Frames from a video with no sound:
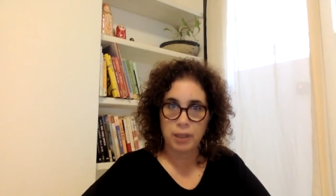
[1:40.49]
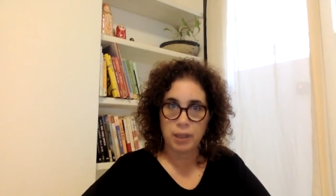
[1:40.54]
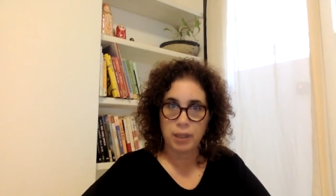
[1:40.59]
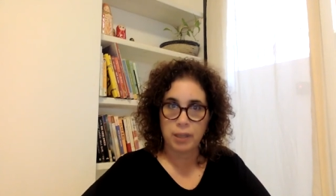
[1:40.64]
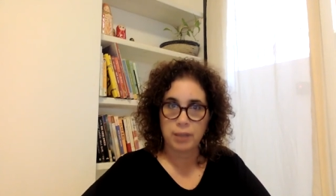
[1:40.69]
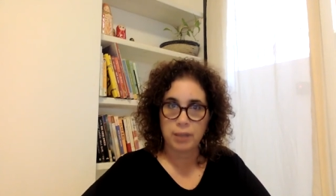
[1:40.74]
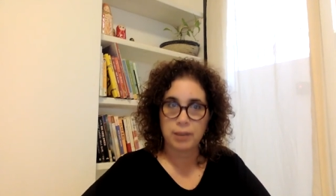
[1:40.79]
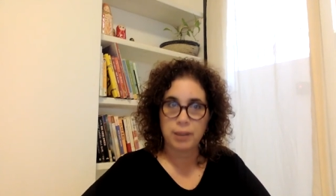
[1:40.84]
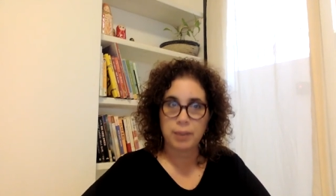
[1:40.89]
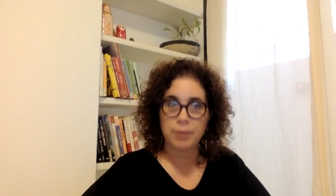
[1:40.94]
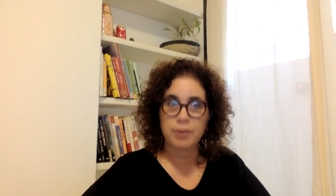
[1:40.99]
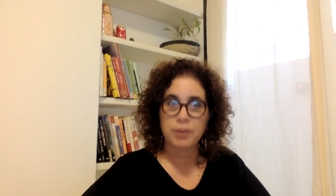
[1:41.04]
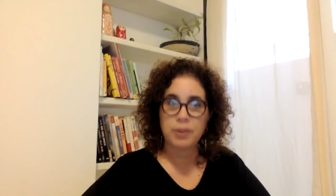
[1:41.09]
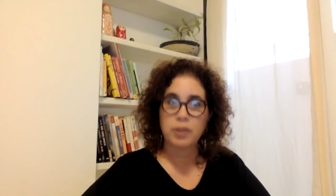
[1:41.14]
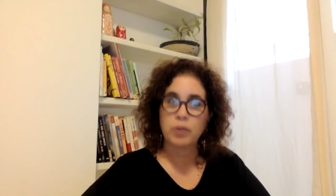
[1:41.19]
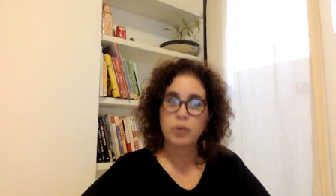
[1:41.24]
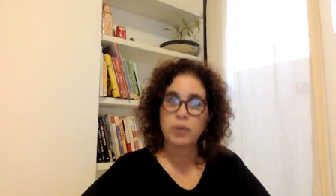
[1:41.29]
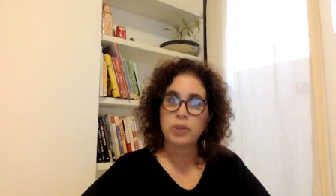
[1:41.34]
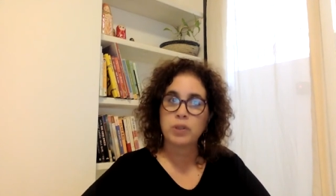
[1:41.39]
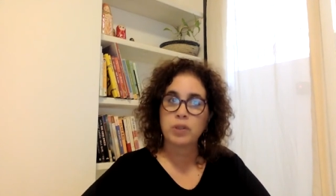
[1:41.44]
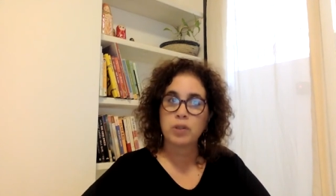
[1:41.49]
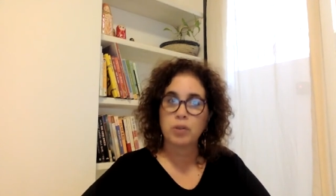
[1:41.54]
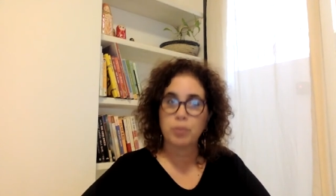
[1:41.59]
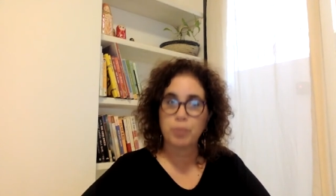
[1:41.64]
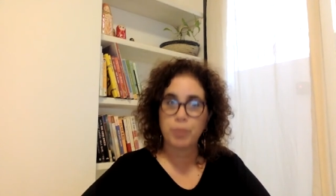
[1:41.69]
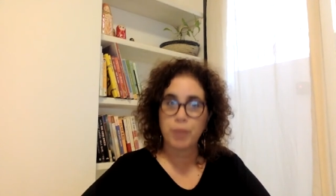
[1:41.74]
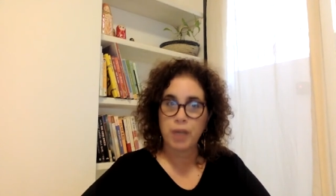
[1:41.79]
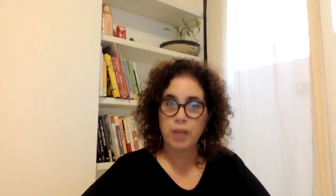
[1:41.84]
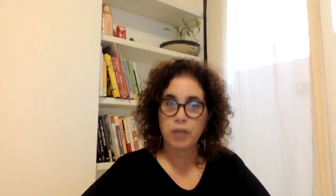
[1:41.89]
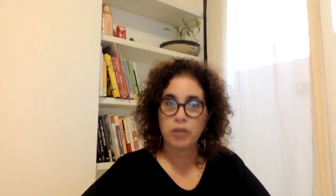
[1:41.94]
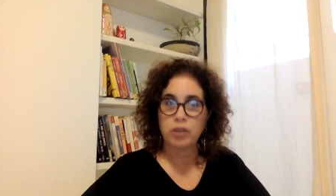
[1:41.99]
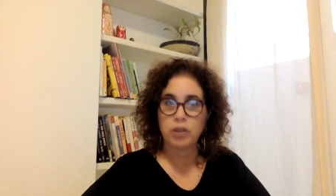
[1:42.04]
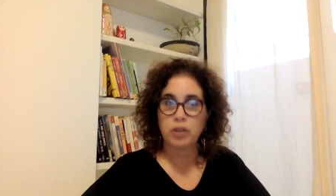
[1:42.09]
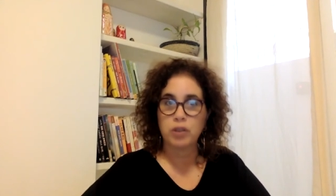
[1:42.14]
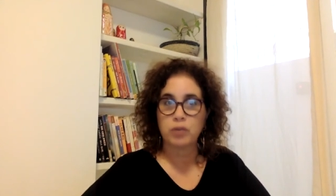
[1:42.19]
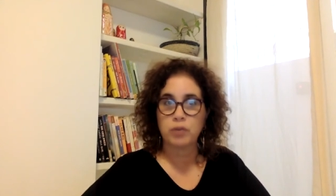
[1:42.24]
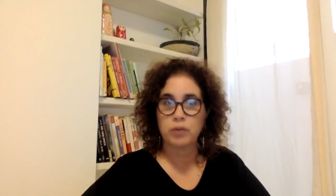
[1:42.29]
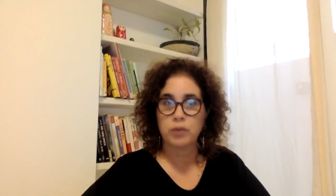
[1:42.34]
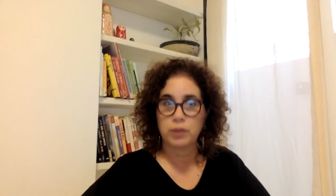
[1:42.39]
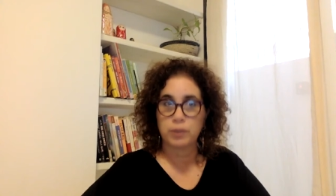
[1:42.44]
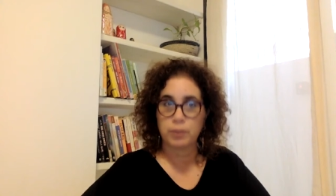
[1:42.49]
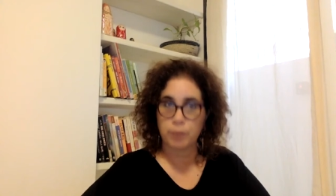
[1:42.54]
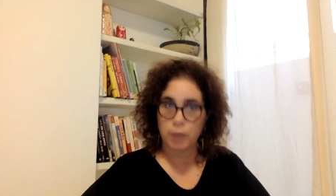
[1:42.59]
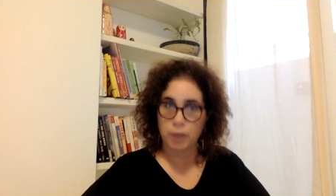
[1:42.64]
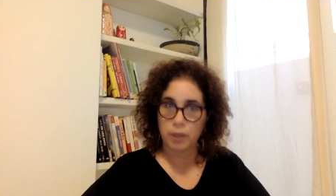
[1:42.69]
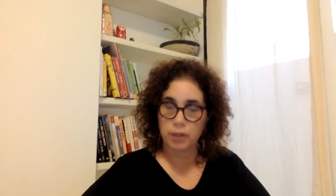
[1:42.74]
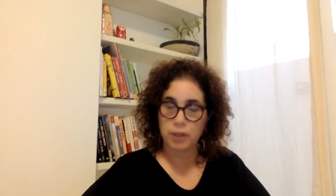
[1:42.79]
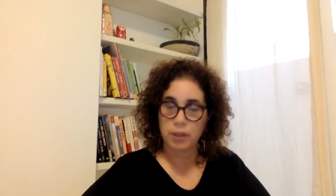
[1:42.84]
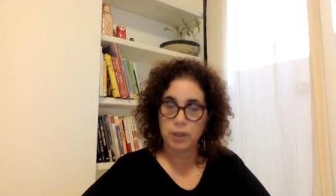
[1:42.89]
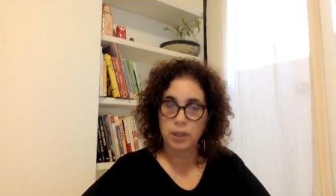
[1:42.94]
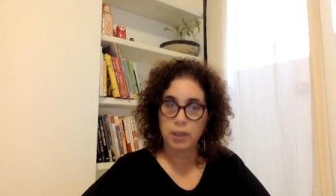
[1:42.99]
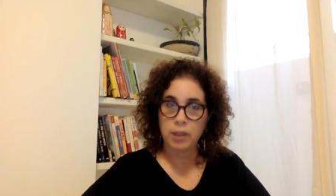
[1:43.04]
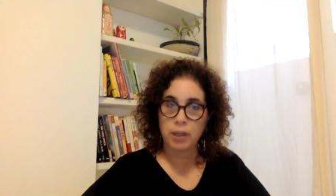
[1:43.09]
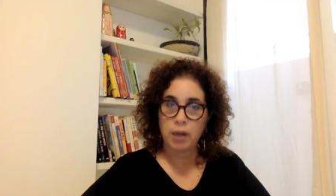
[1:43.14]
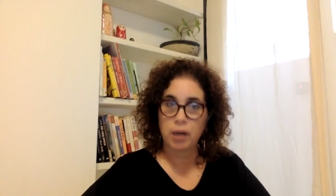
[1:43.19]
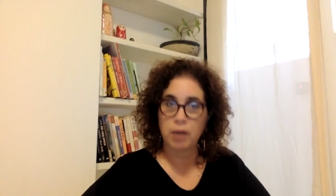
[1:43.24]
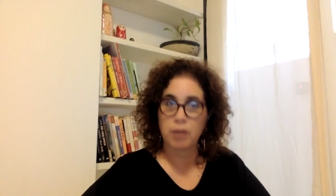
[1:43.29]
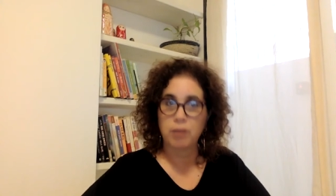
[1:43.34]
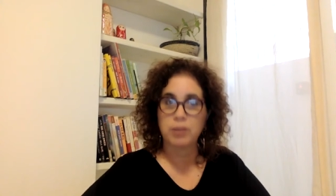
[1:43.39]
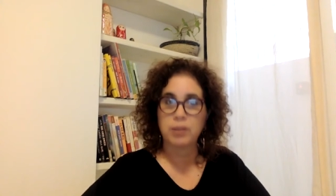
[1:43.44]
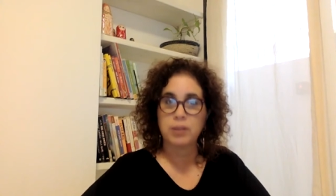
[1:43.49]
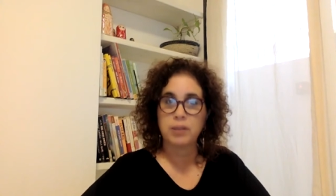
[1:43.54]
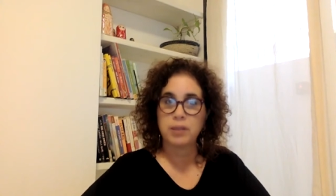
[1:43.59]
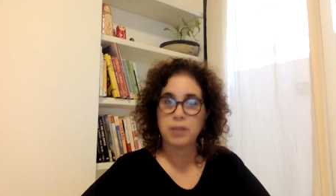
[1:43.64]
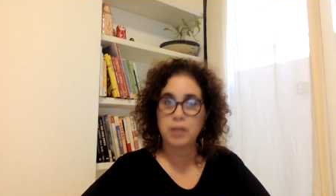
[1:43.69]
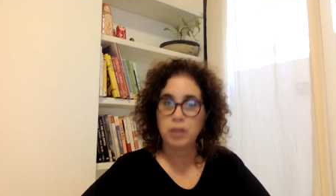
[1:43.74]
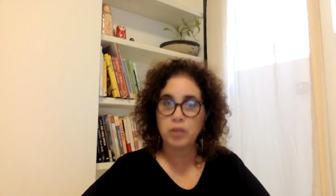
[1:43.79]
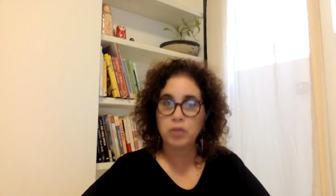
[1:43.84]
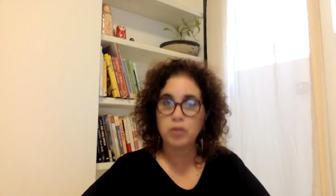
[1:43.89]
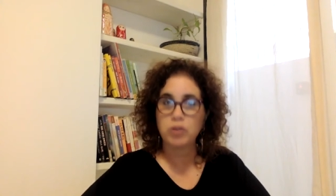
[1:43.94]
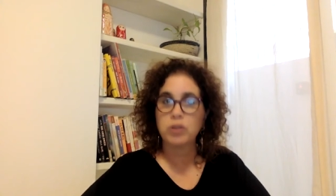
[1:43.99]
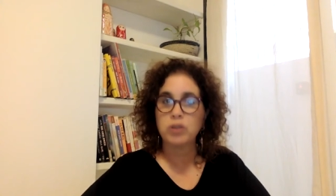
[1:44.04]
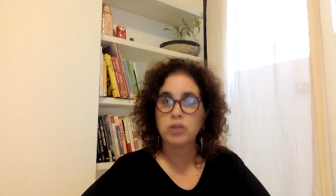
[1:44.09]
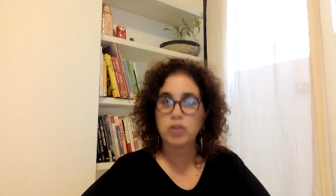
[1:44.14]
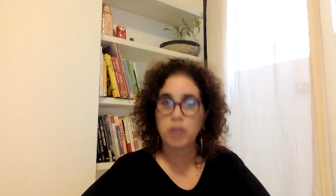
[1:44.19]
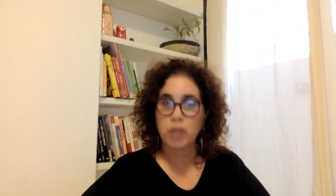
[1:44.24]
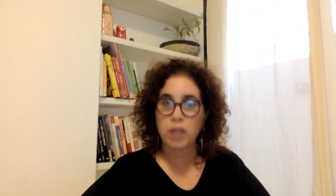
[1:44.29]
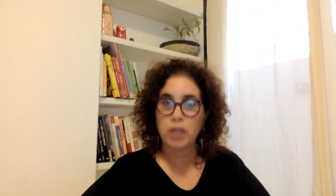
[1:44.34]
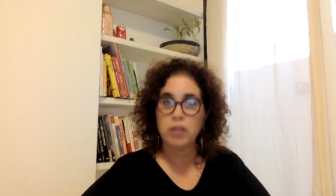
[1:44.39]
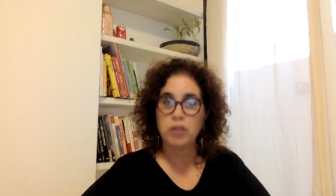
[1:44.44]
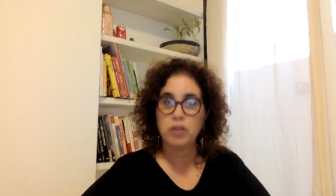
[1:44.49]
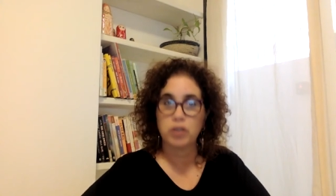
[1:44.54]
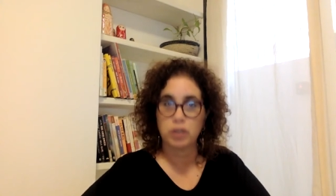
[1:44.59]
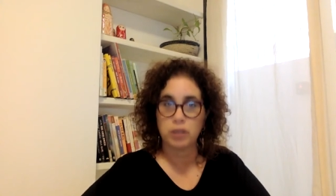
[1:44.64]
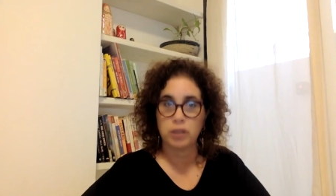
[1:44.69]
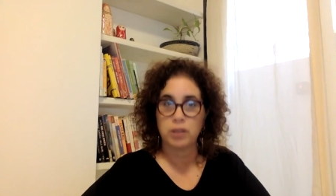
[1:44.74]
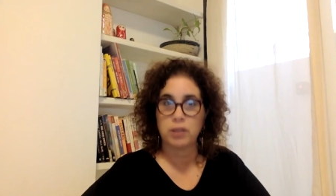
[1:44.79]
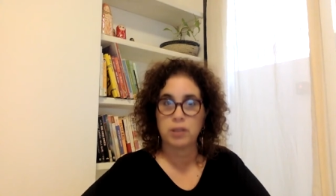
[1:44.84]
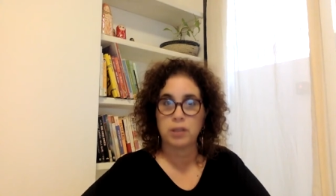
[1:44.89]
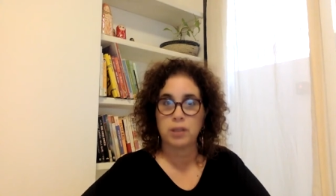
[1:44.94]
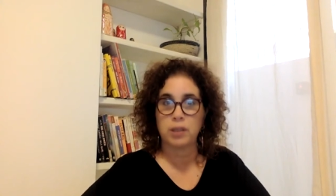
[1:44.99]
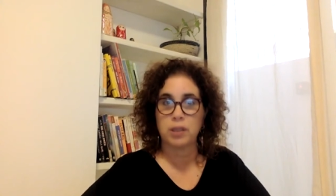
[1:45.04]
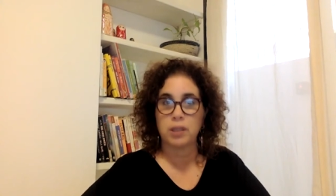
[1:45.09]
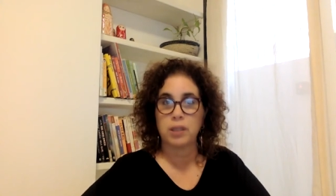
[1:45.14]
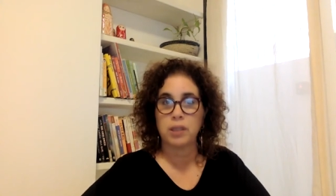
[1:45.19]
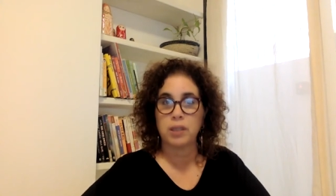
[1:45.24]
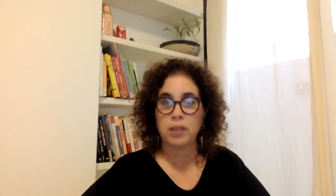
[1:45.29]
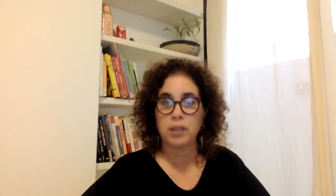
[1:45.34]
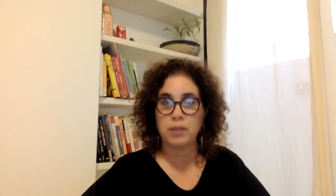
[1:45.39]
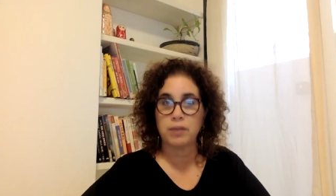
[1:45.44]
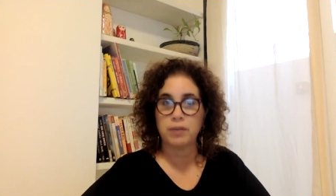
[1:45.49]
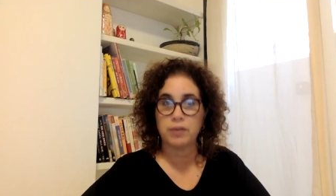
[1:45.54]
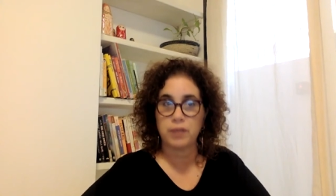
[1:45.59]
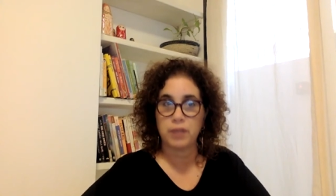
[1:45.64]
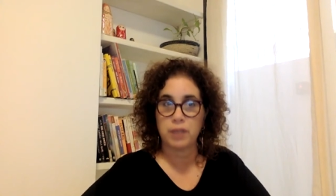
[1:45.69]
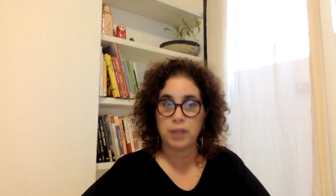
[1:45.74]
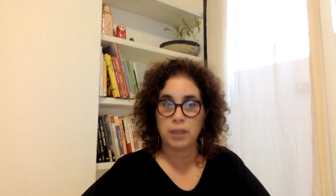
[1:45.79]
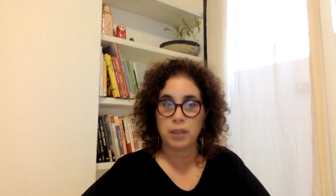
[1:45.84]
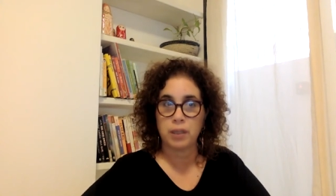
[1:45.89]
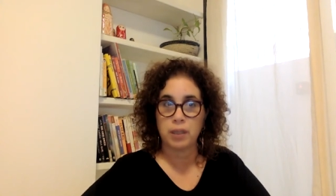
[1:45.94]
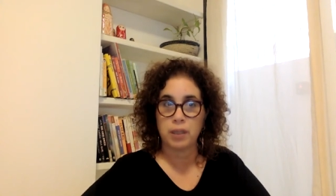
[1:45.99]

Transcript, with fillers: and subsequent compassionate responding are central changes in EFT.